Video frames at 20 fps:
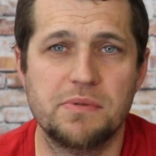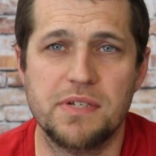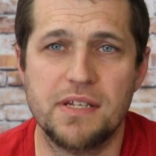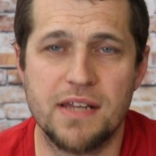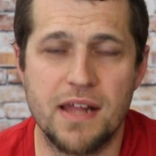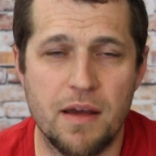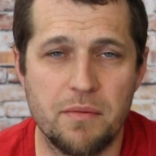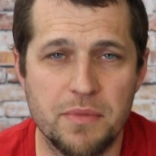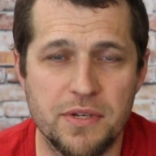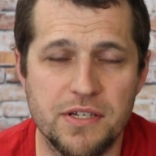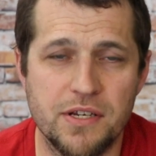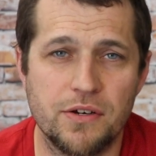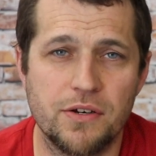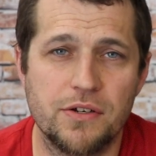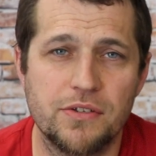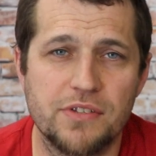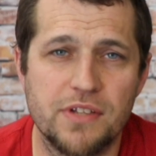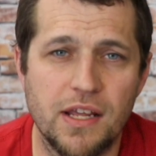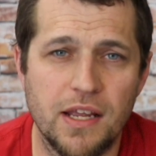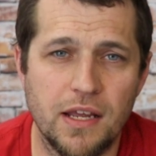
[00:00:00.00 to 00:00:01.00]
we did have
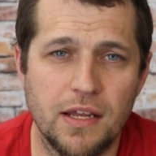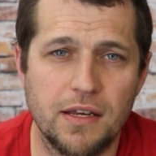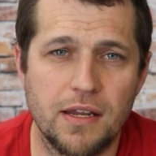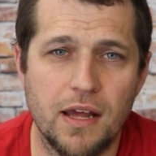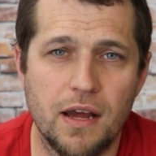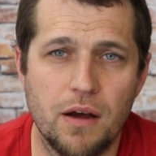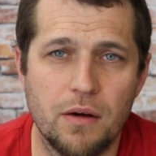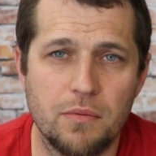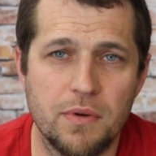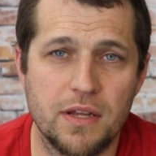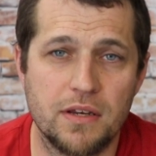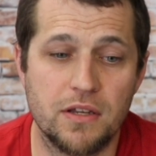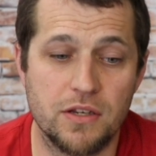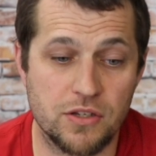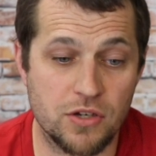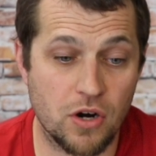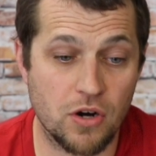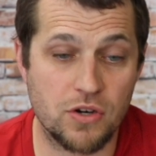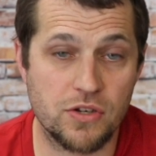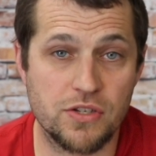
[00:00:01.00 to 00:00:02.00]
materials to hand out, we had
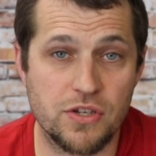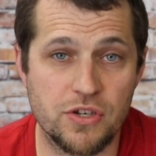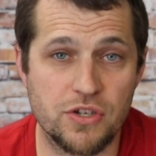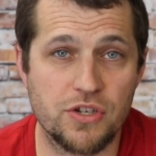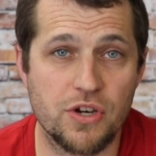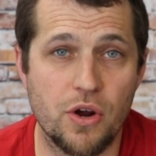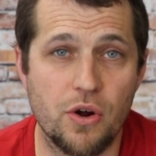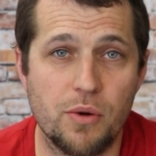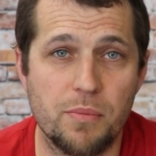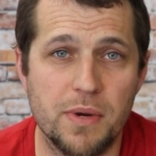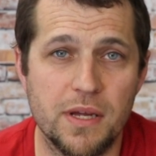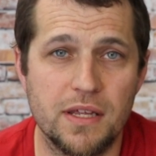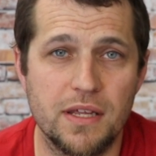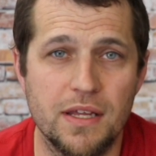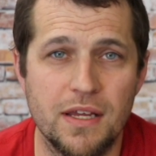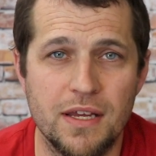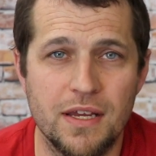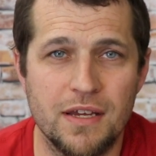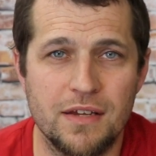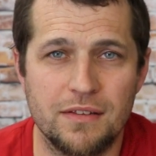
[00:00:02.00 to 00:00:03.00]
guitars to show, but
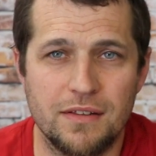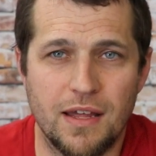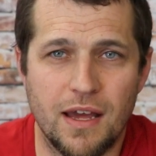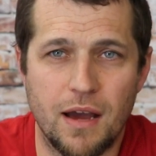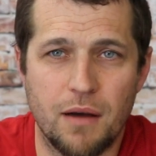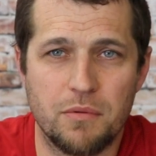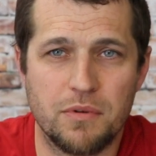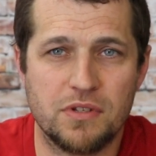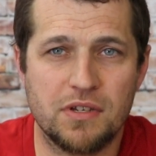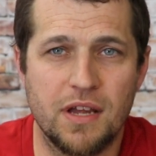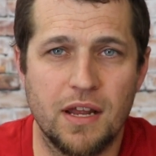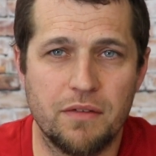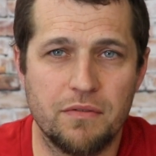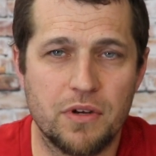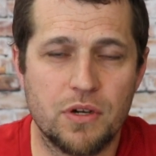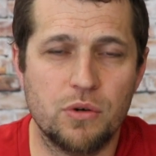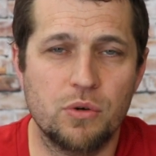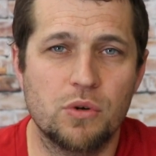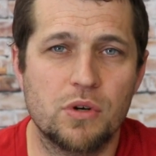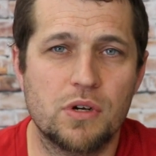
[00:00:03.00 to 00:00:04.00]
that was kind of
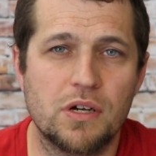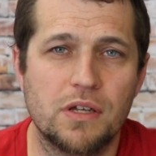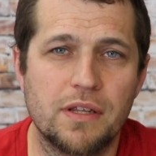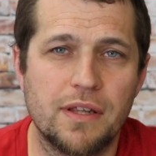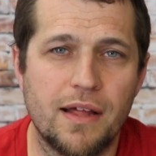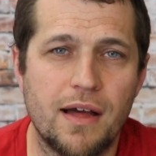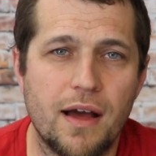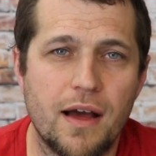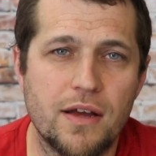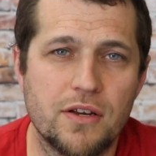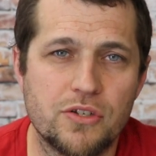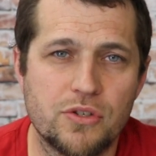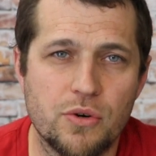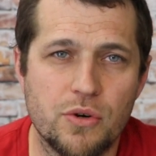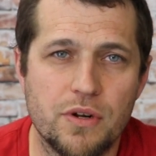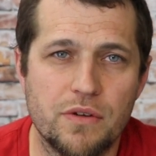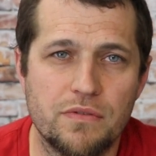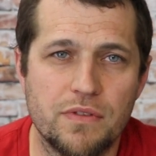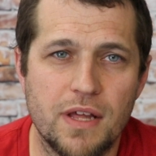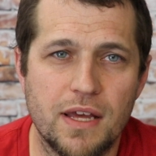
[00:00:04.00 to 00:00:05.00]
a cool collage,
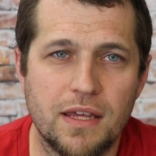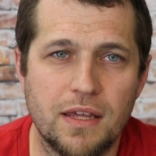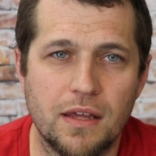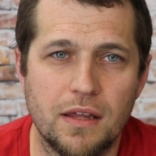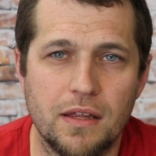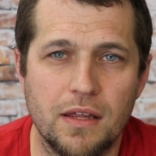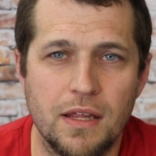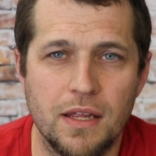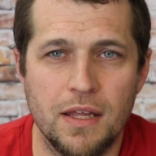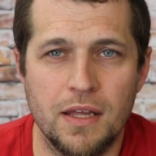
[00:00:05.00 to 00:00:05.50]
sort of like a,